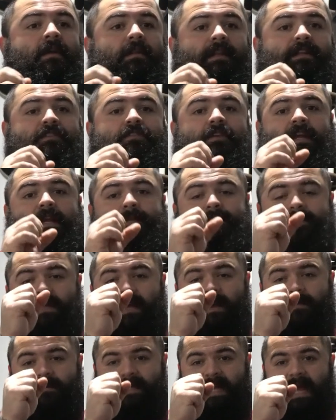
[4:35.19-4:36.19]
let your hips
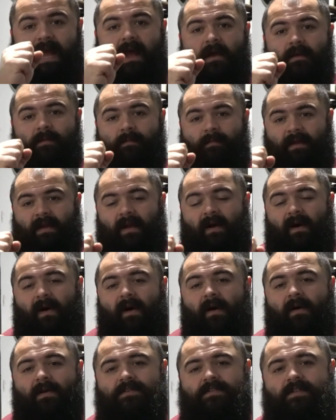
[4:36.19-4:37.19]
come down, but
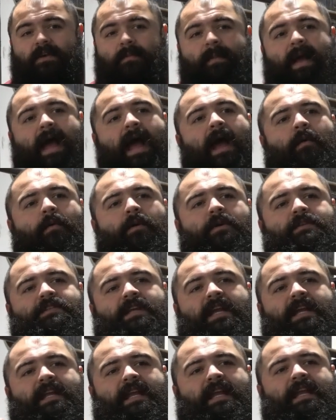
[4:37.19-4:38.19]
also backwards
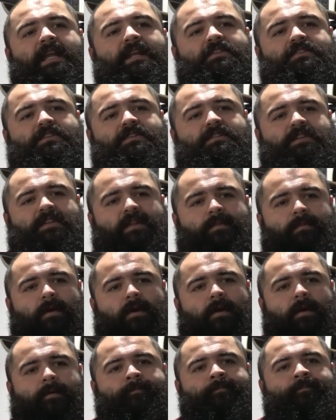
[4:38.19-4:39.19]
and hinge into the
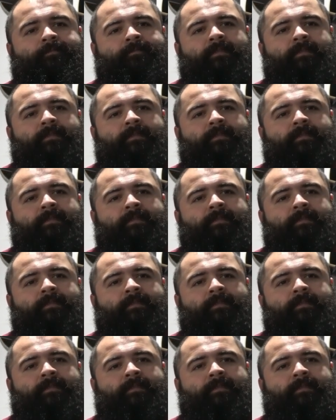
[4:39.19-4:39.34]
bar.